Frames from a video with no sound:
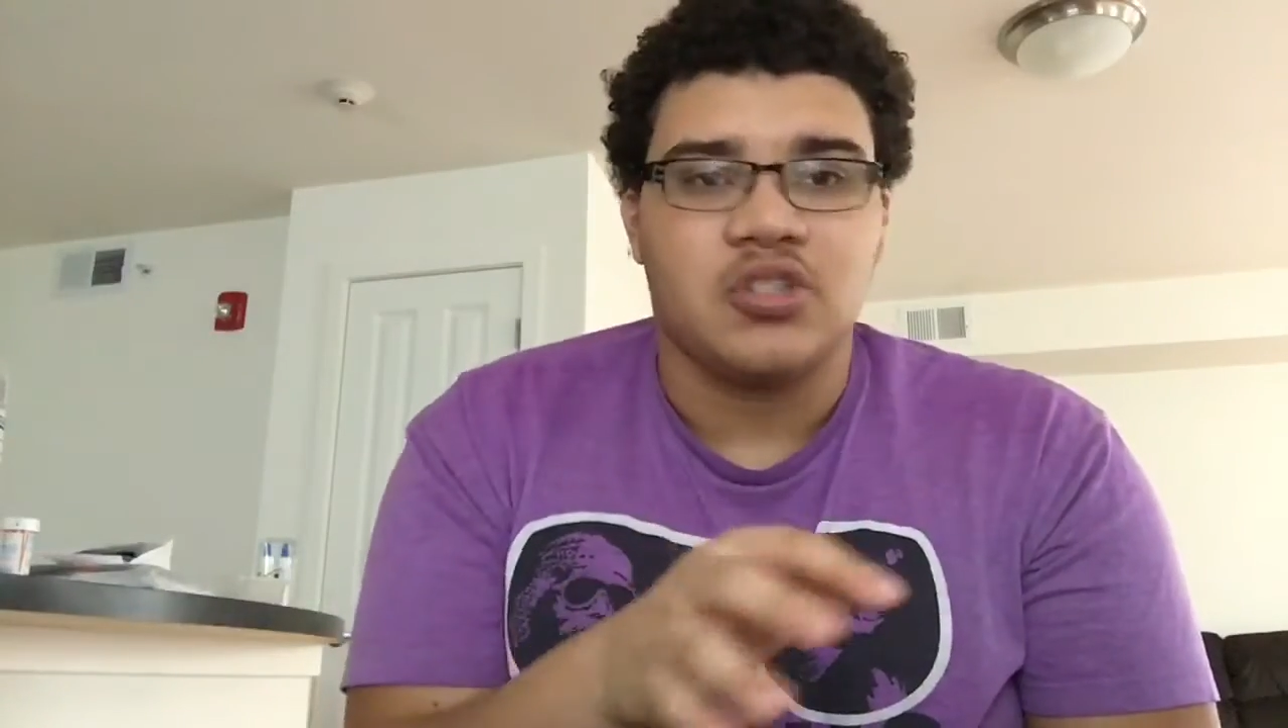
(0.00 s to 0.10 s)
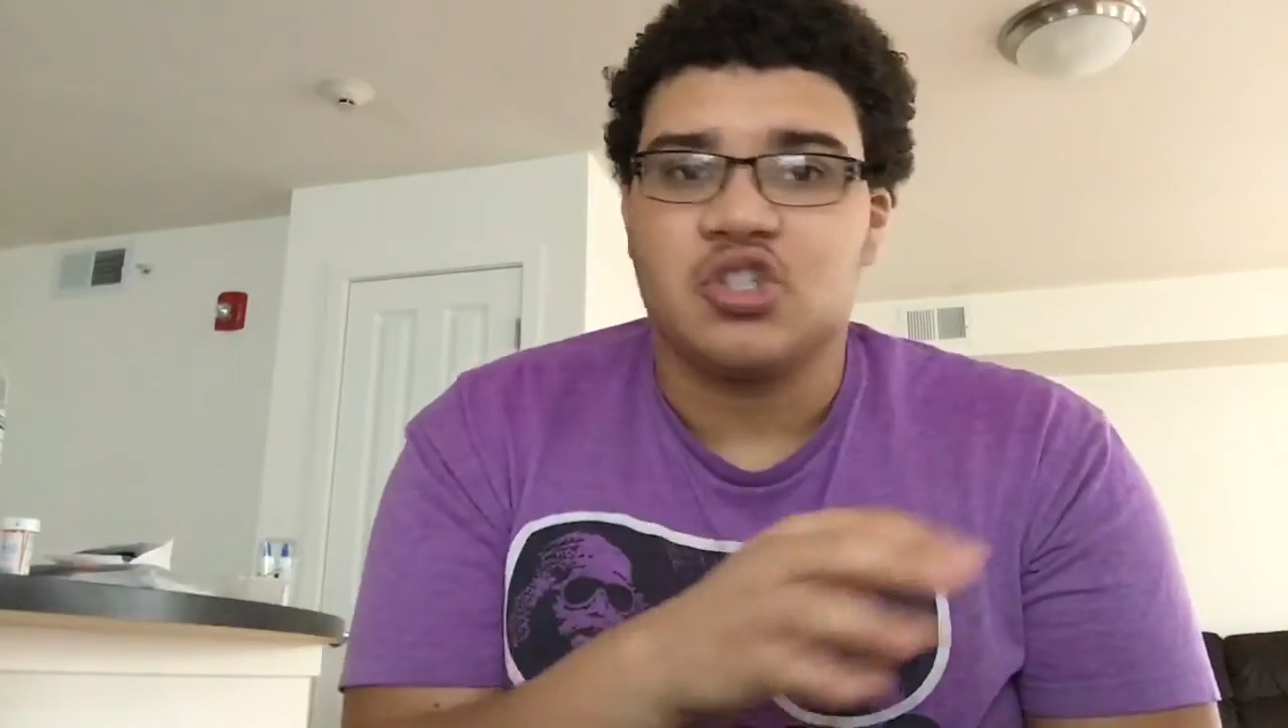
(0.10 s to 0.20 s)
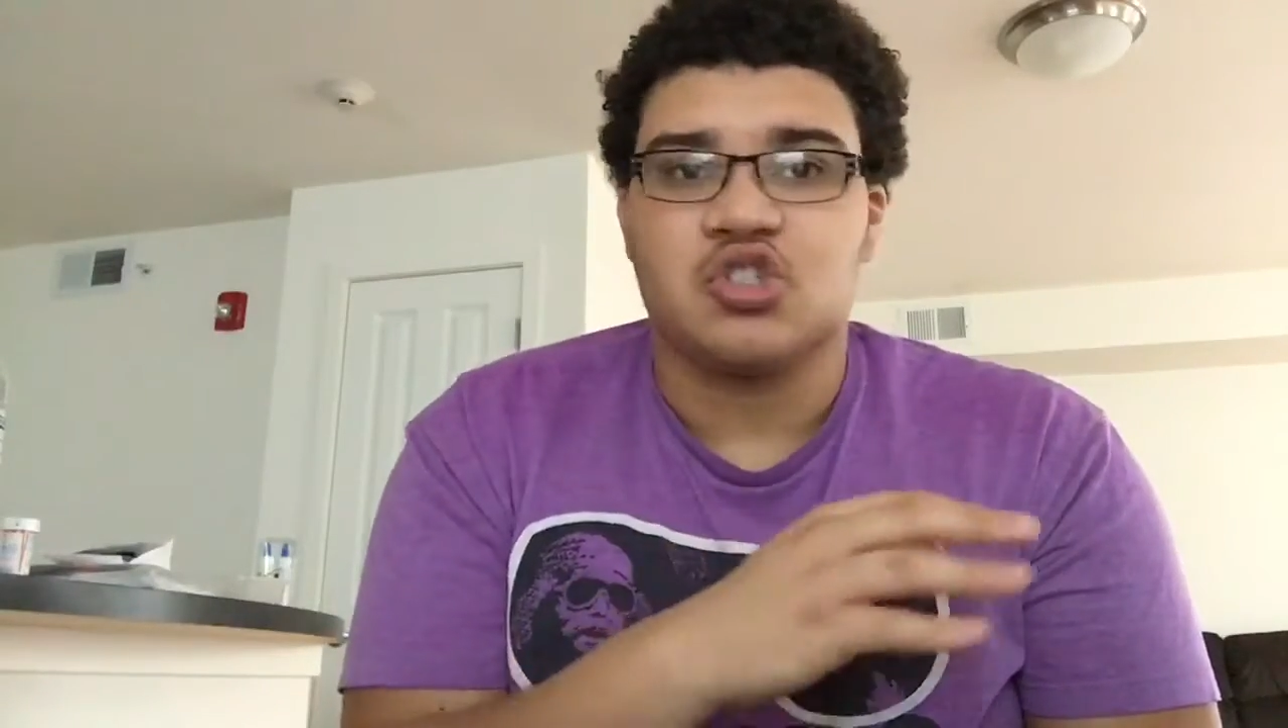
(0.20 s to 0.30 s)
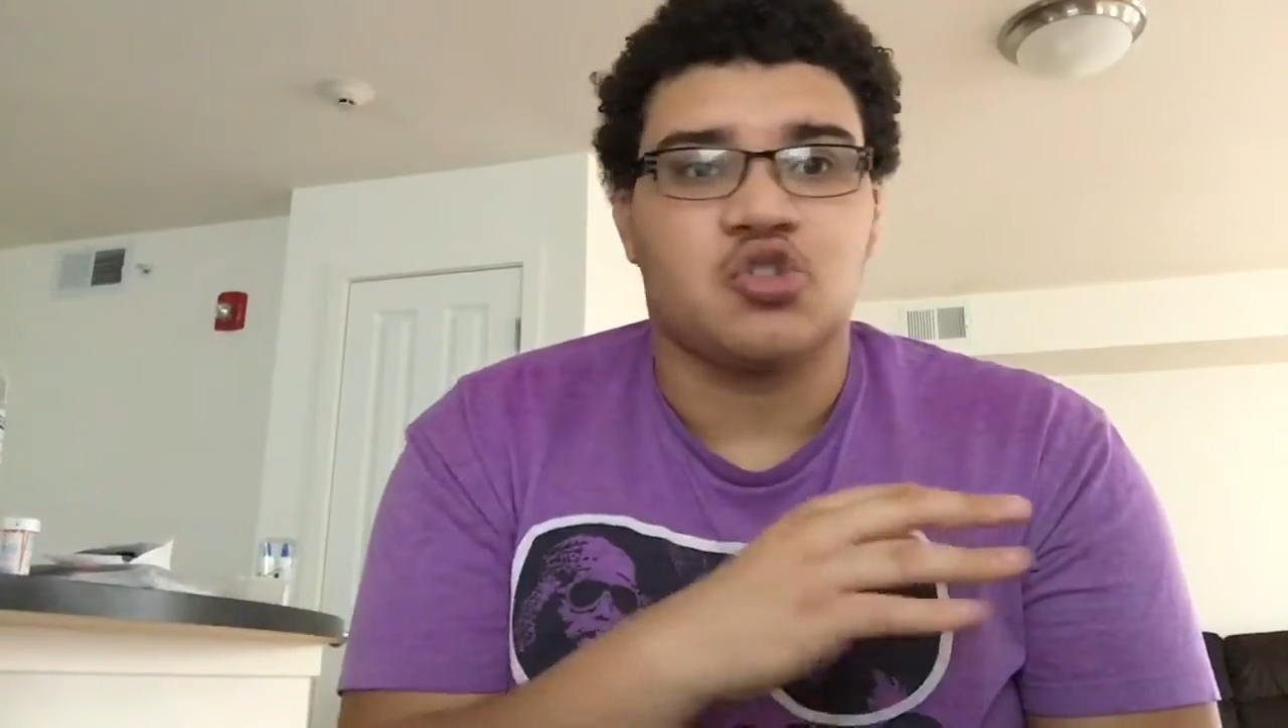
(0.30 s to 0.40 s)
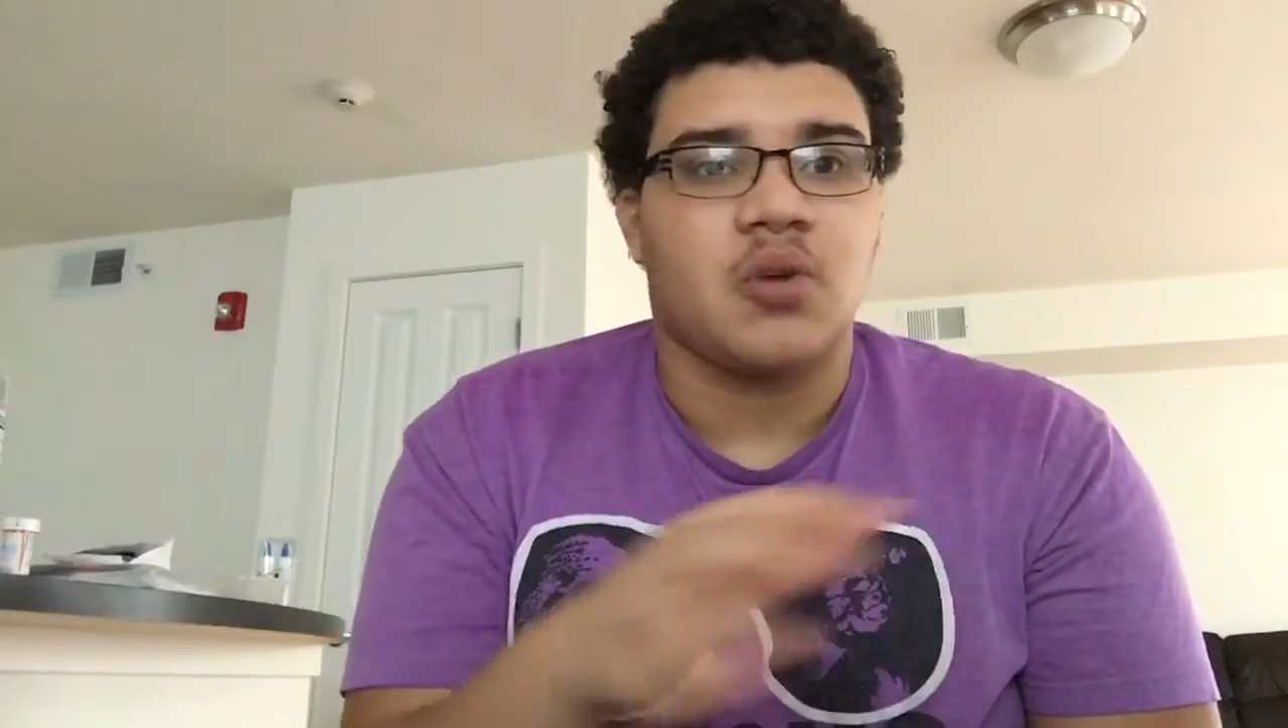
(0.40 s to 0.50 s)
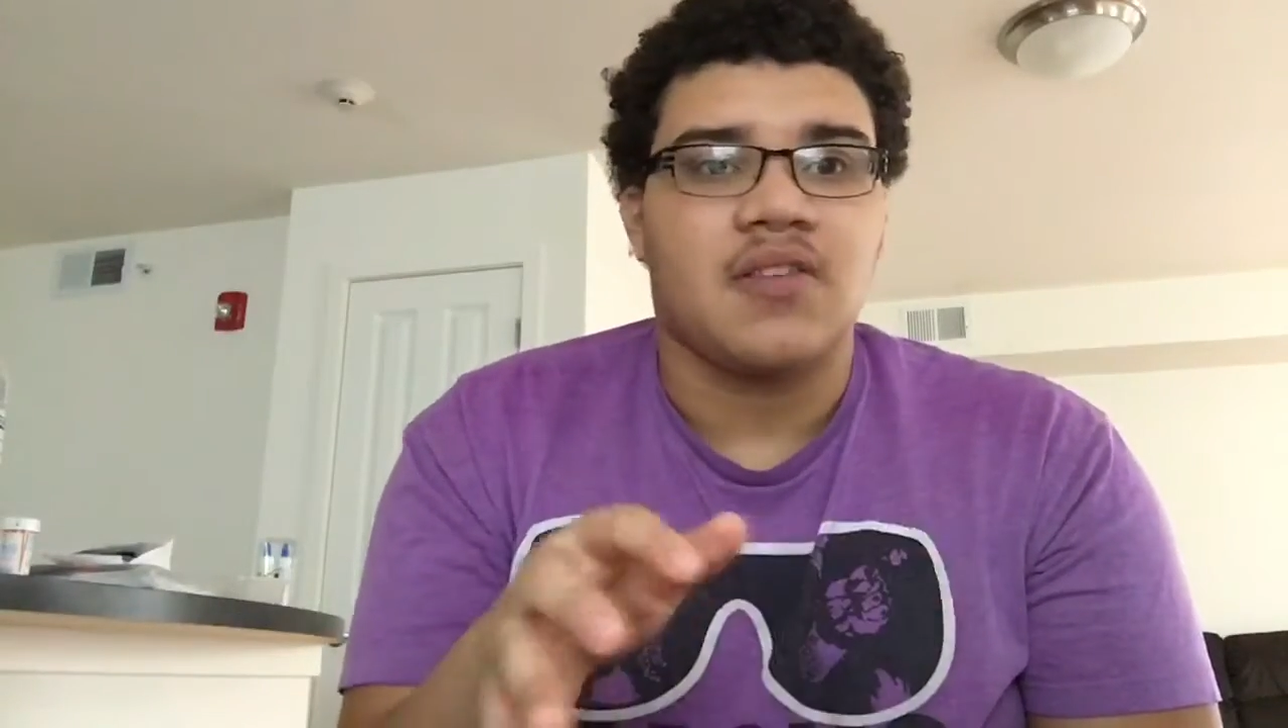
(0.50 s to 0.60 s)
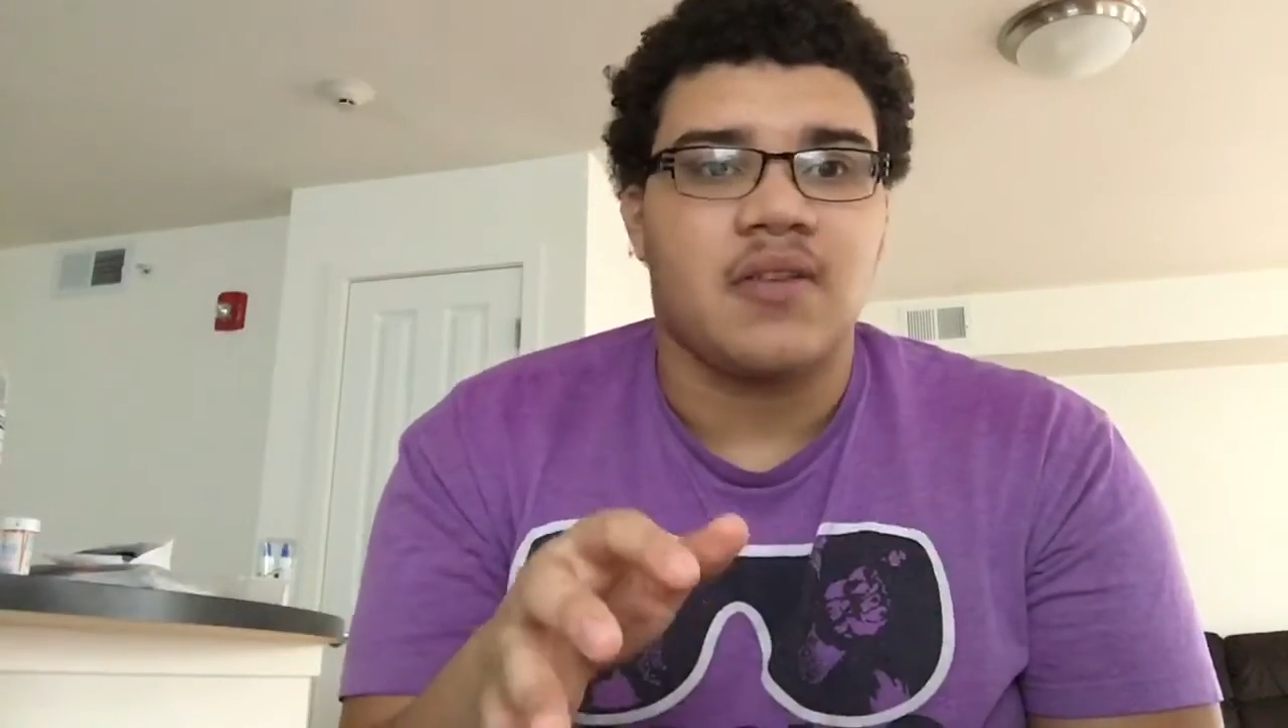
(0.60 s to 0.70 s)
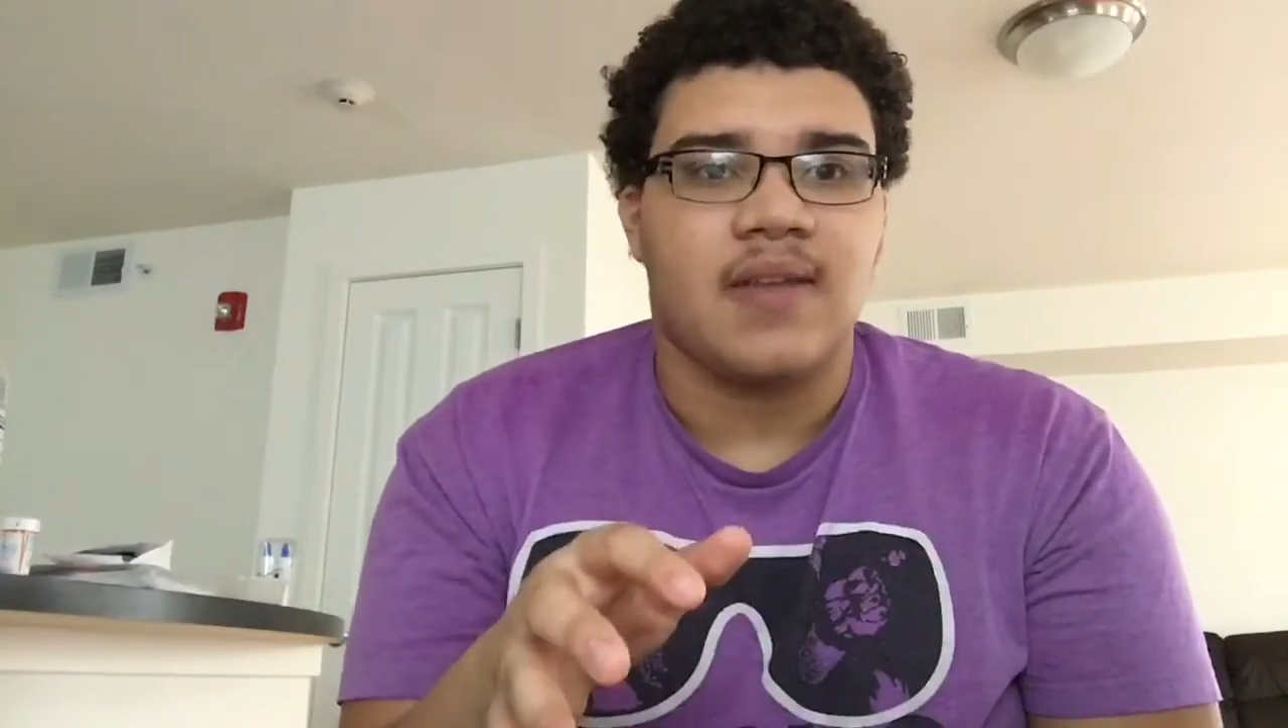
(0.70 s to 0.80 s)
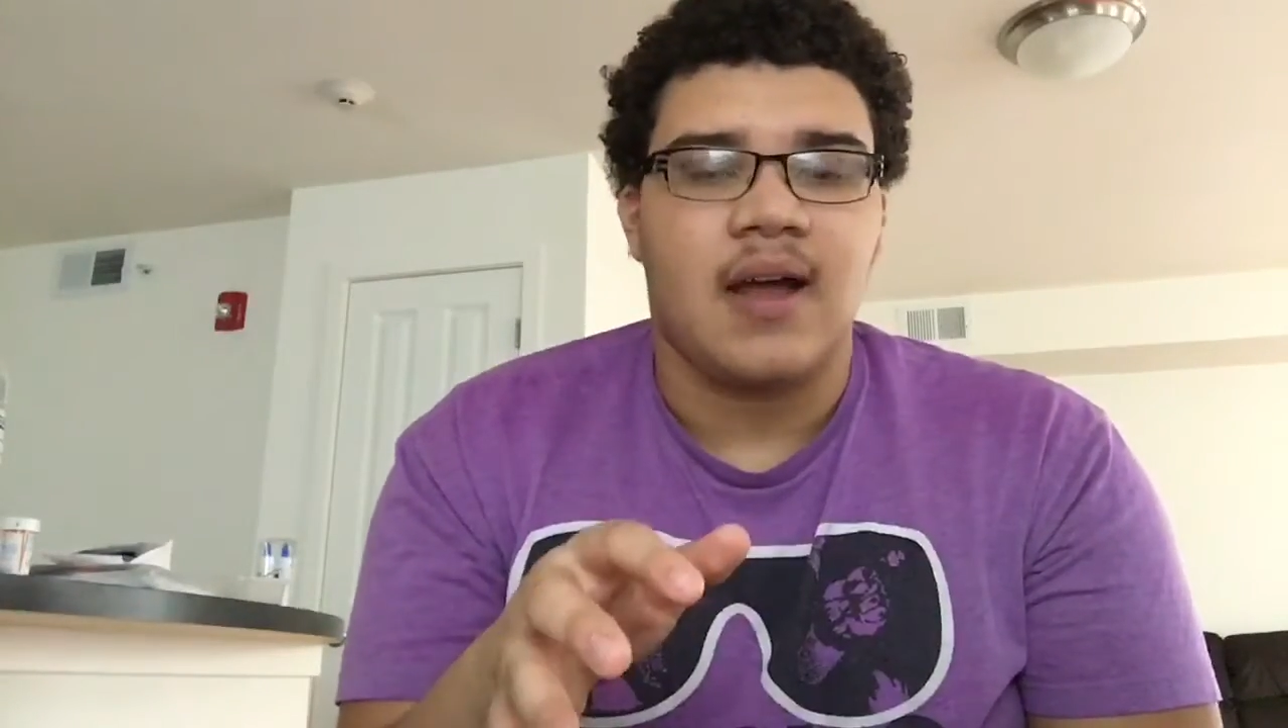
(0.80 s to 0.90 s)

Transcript: it just stresses